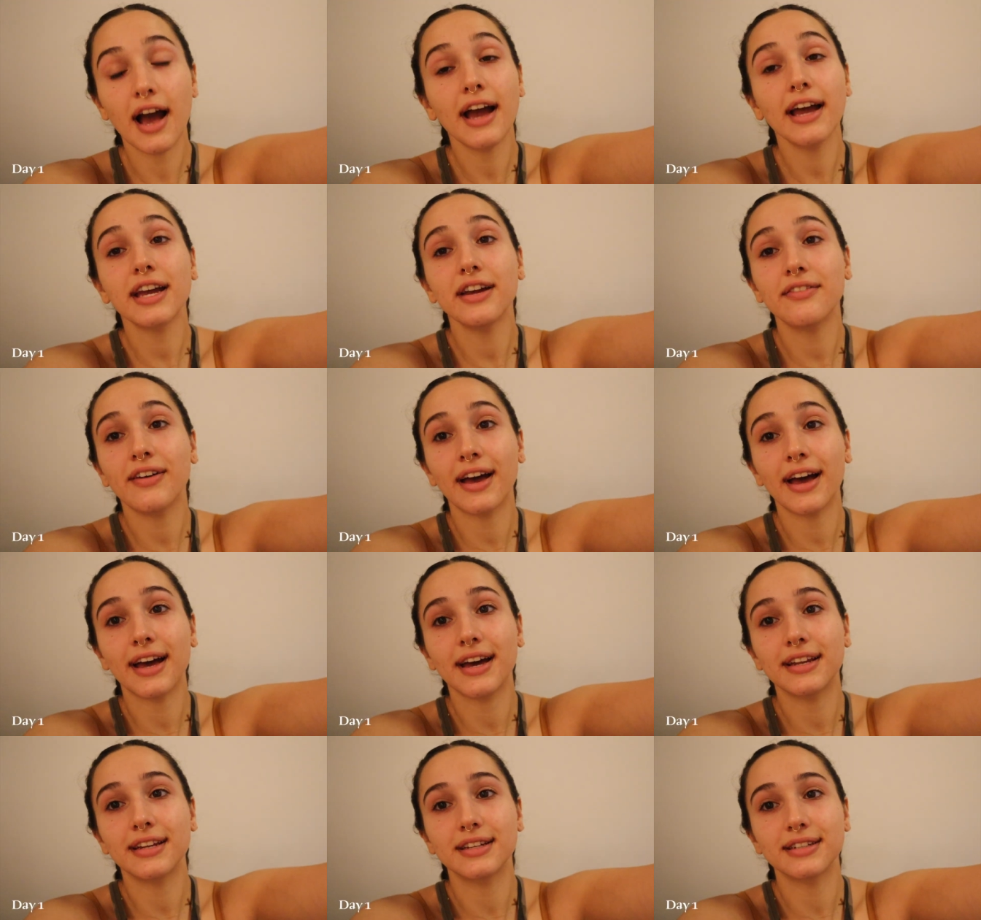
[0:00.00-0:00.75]
I have
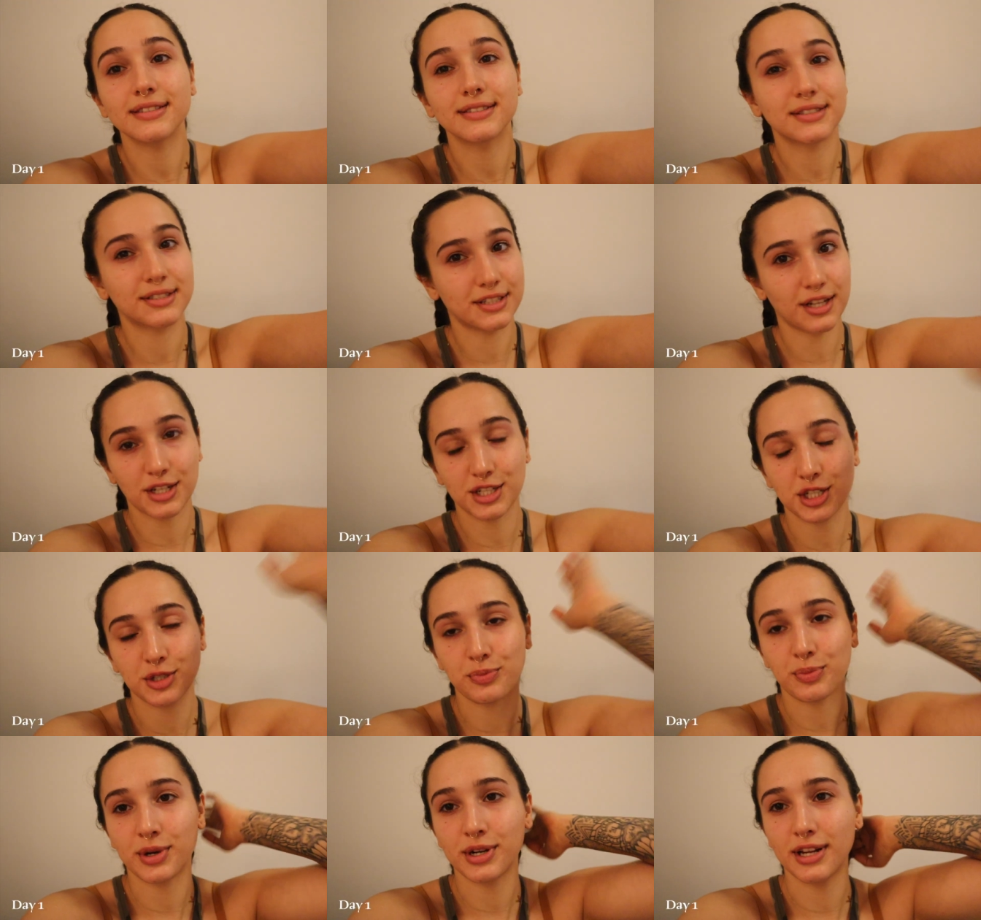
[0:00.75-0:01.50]
had such
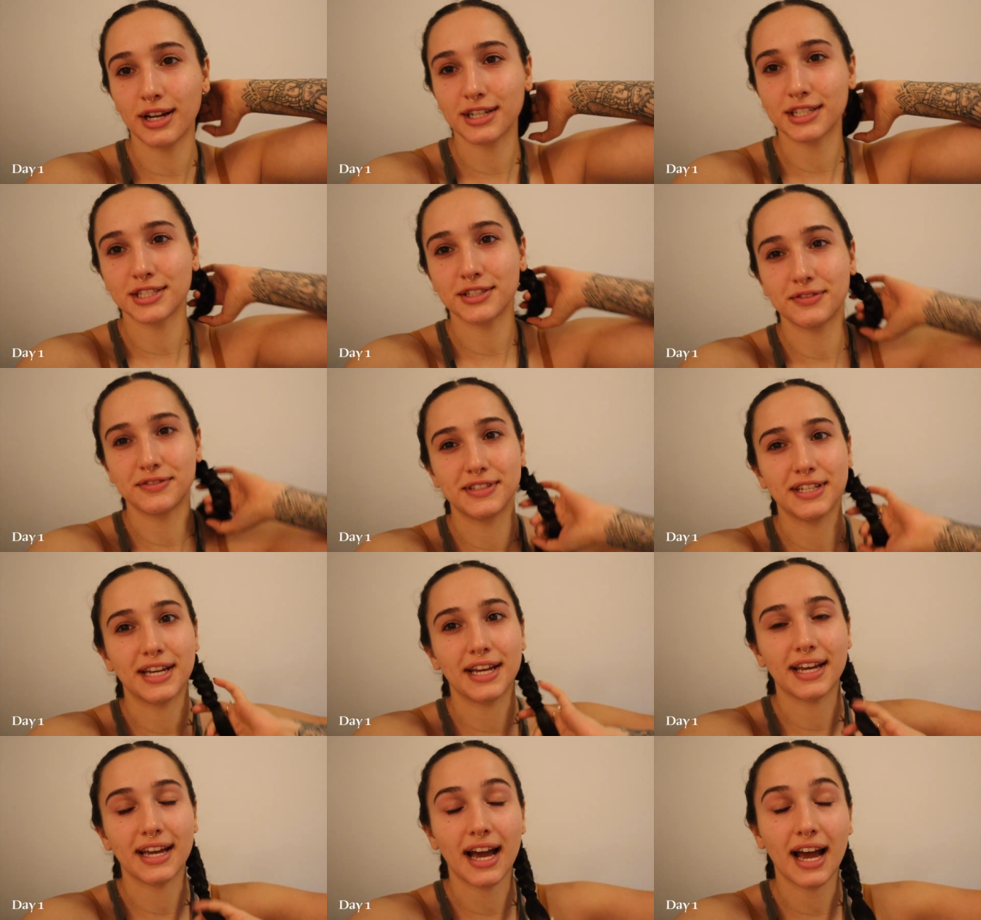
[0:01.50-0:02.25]
a productive
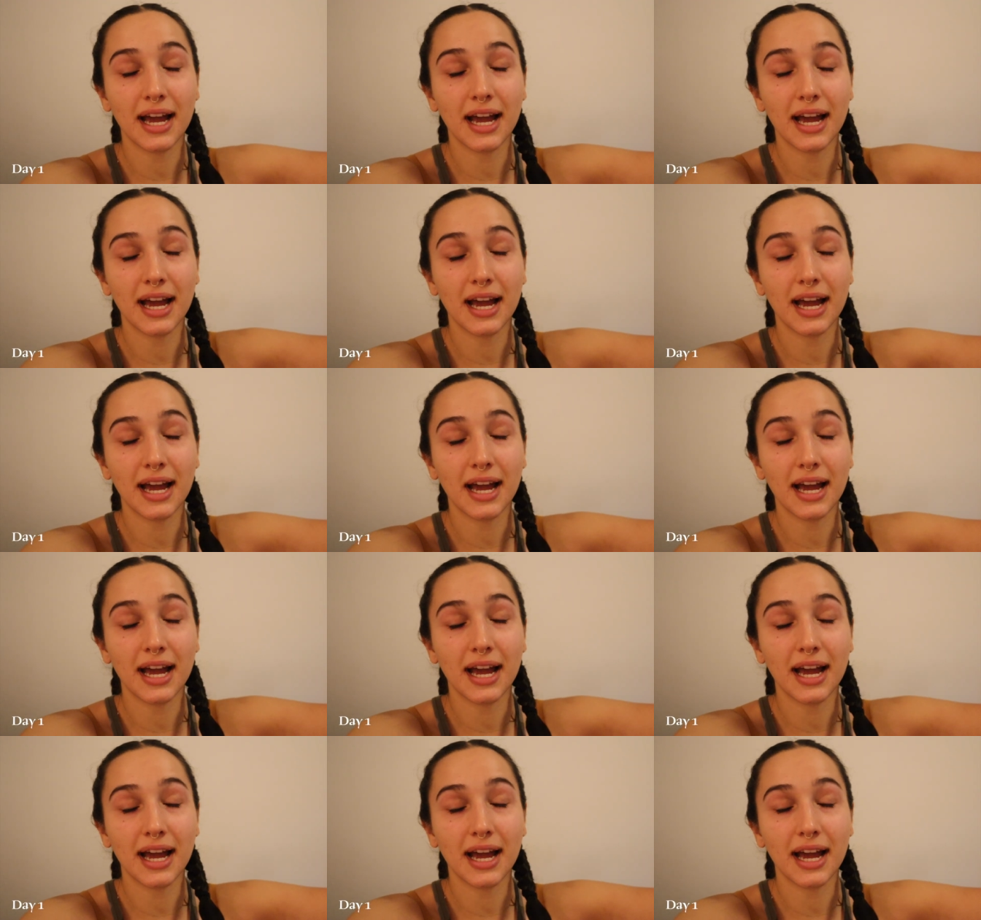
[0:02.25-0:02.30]
day.